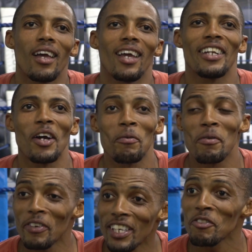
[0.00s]
and I'll be
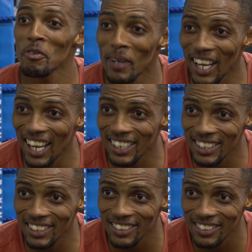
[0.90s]
fighting for my
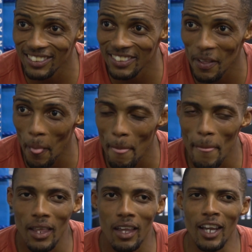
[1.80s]
country,
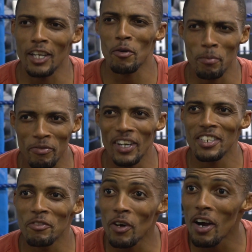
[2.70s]
and I'll be
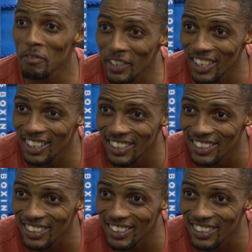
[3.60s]
fighting for Africa,